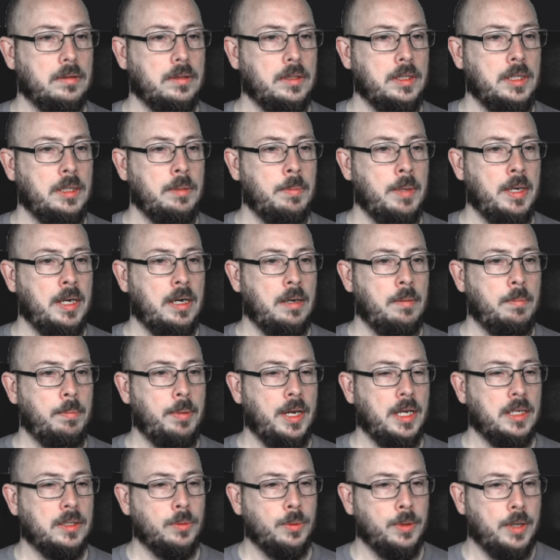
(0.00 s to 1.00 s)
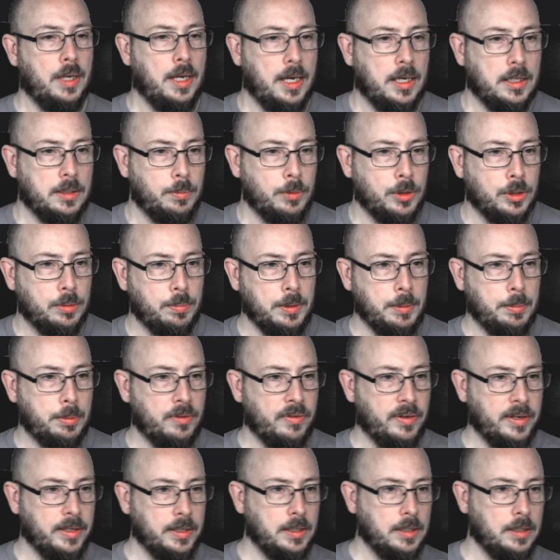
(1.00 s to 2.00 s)
Email and password hash must be
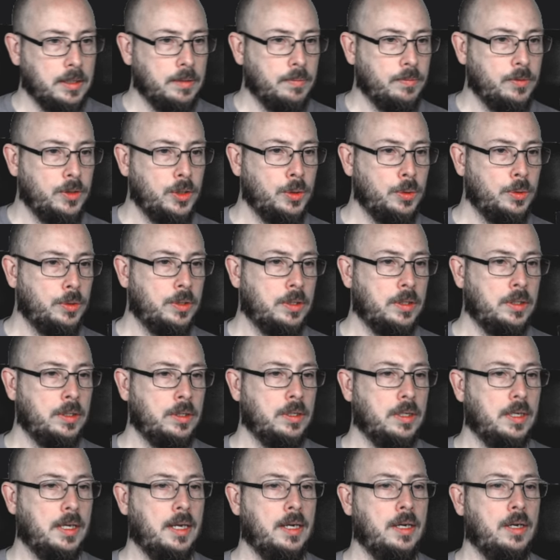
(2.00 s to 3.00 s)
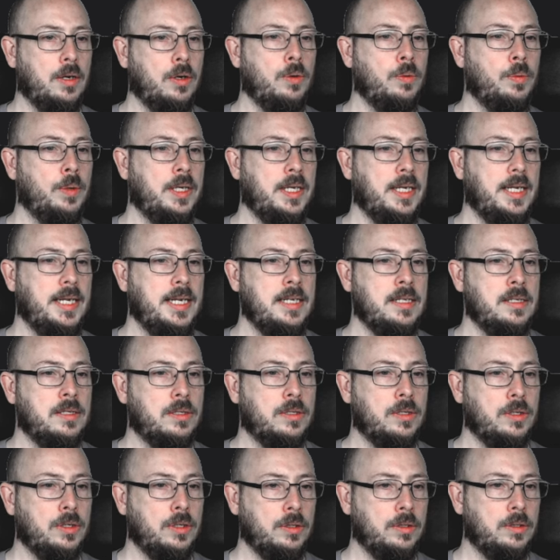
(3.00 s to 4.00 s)
provided. User can only
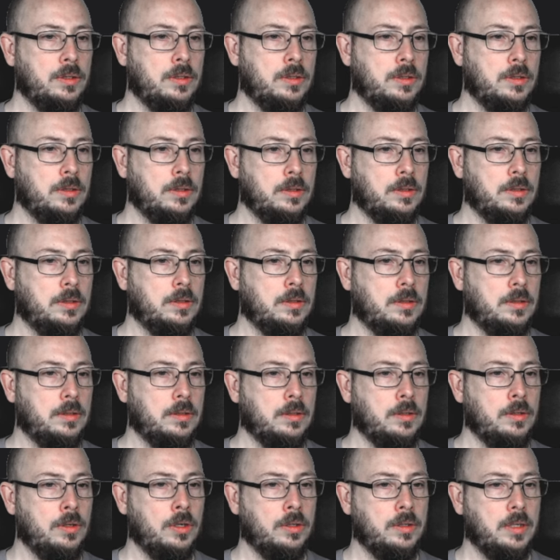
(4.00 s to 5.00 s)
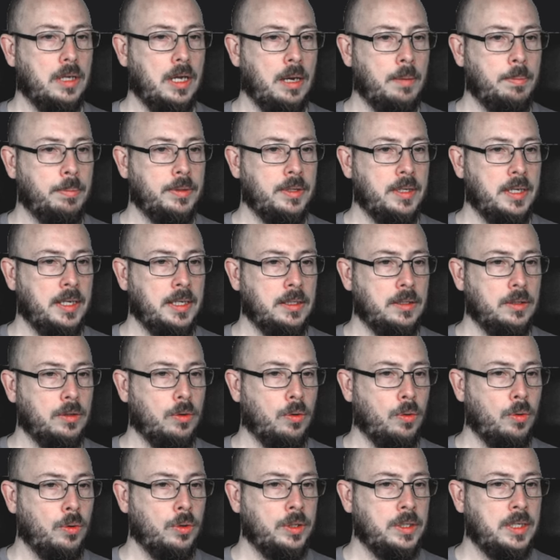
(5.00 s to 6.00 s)
insert, not update
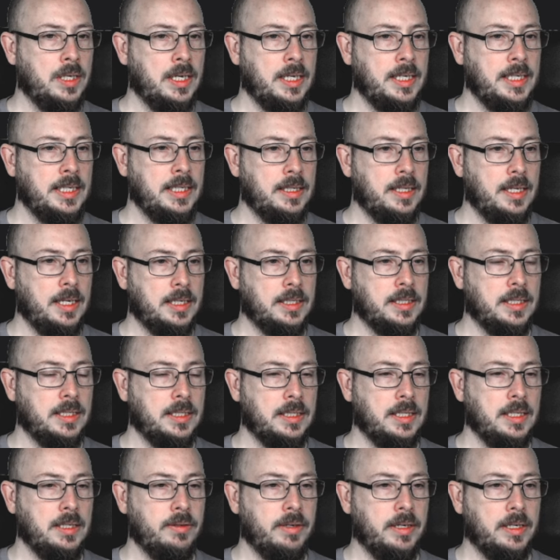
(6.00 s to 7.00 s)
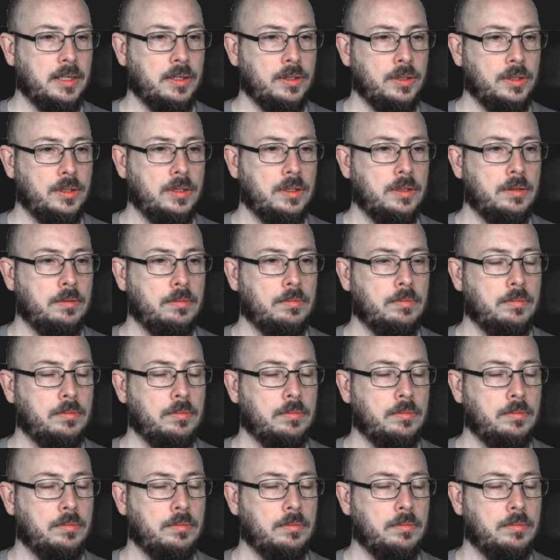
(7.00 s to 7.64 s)
or delete existing records.